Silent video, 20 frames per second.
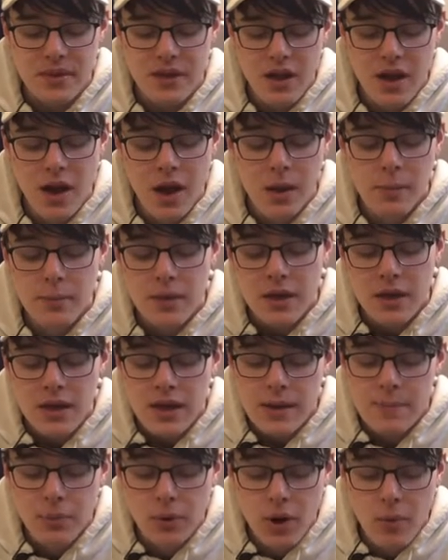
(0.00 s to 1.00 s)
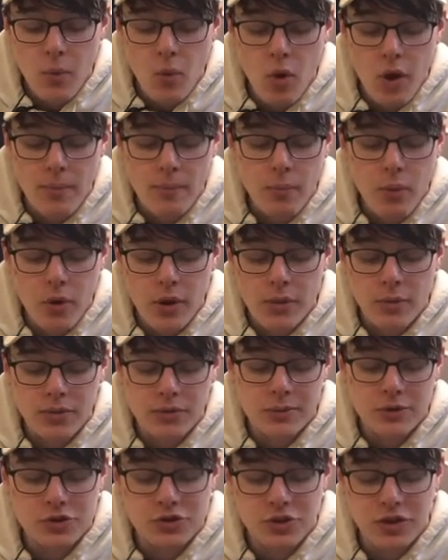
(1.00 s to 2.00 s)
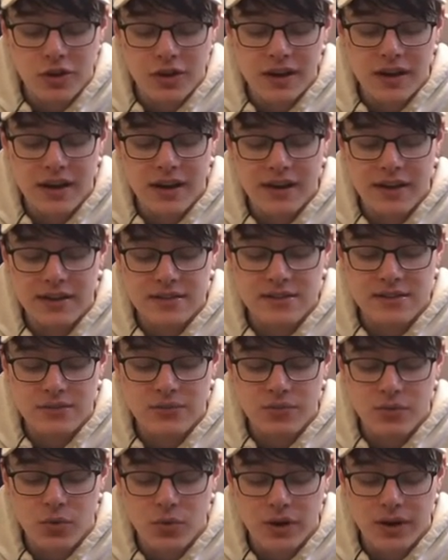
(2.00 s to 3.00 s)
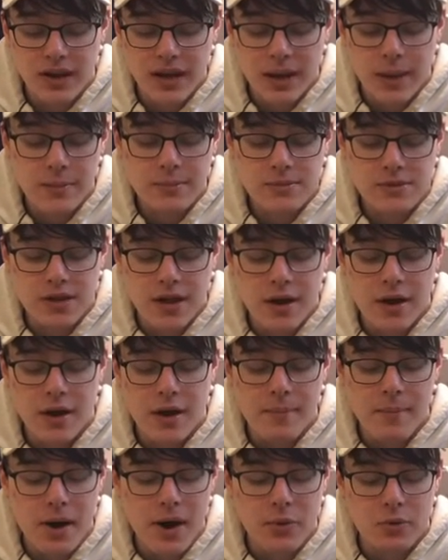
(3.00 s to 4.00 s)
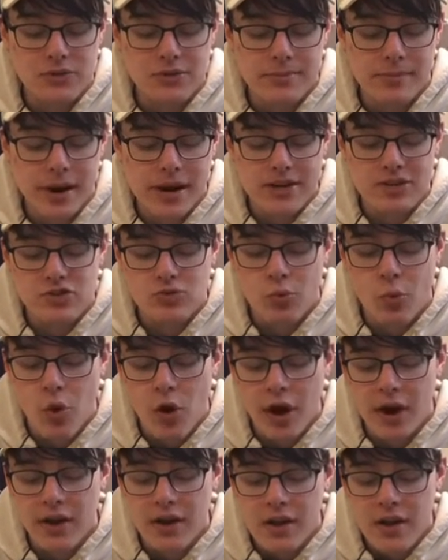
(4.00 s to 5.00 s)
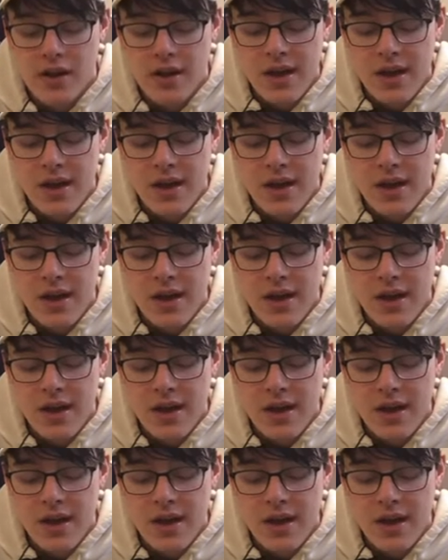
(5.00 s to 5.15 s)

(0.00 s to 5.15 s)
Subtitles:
He put up 1 point with the Montreal Canadiens in 4 games, was a -1.